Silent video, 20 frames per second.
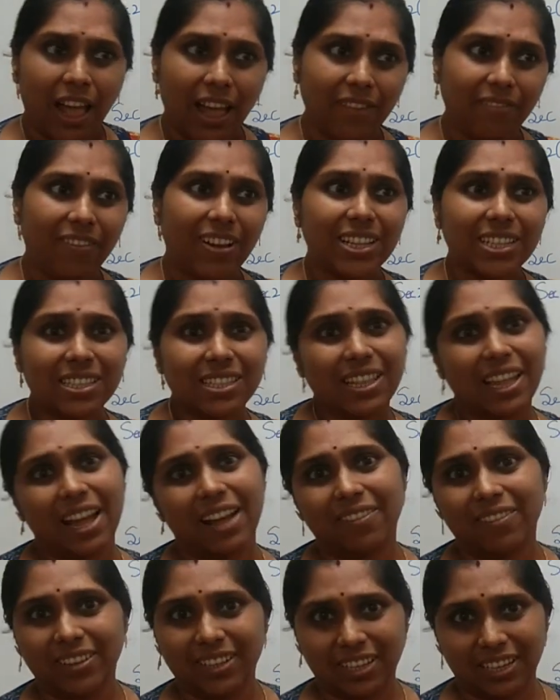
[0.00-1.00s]
And once they
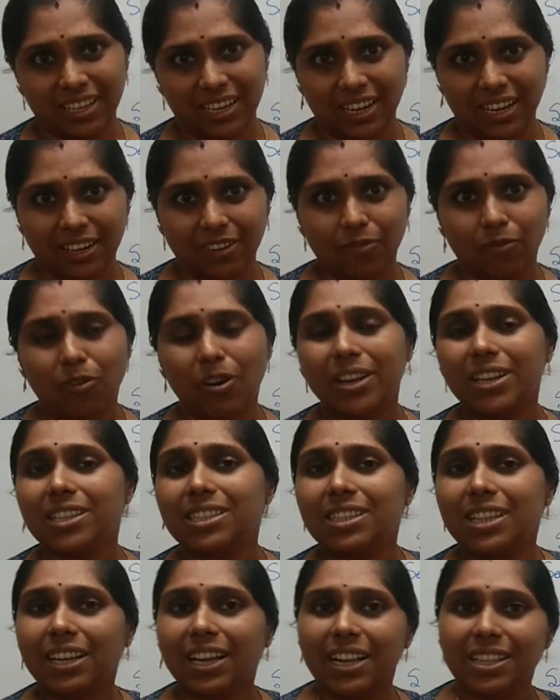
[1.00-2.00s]
have agreed, what
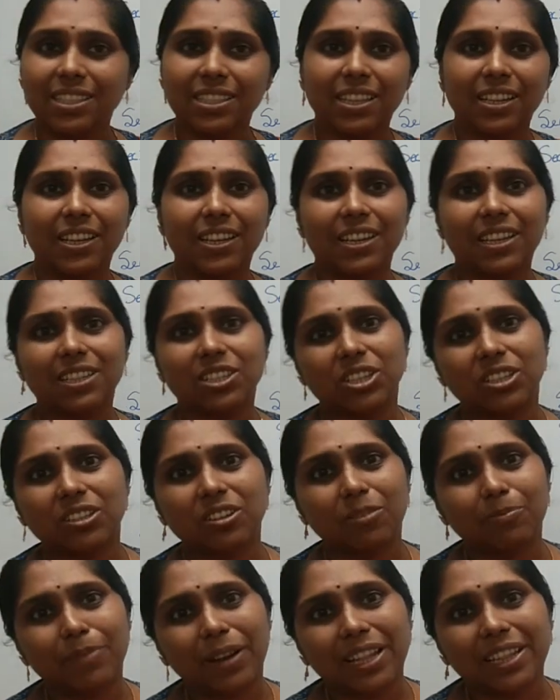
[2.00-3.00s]
is the consideration
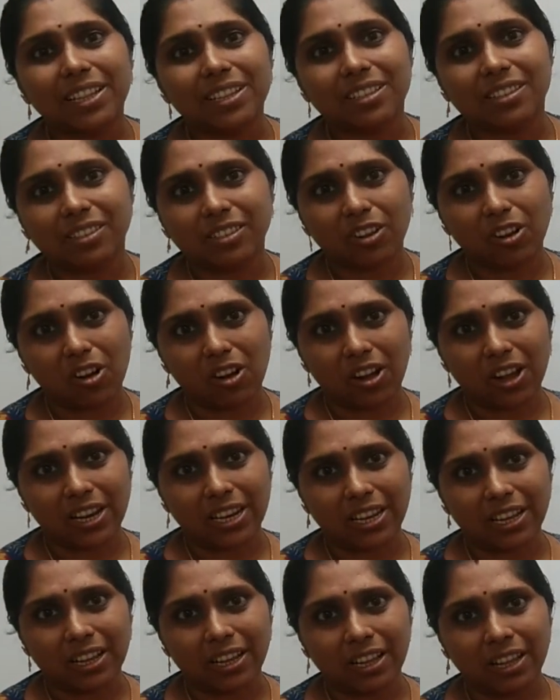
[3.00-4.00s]
your brothers
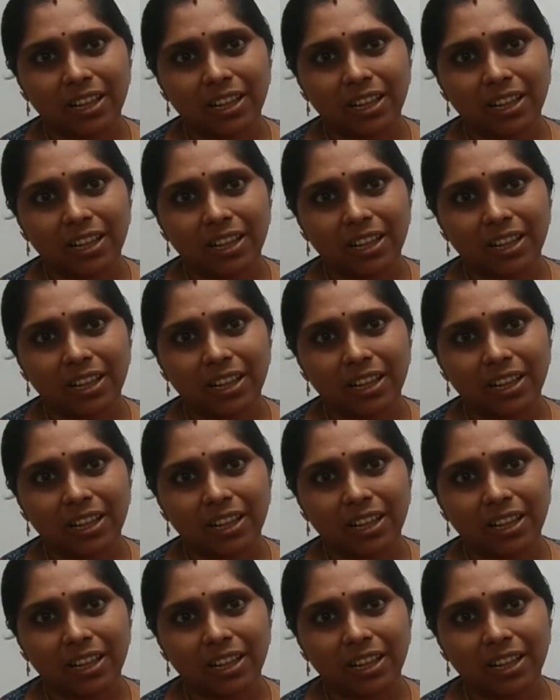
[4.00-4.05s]
got?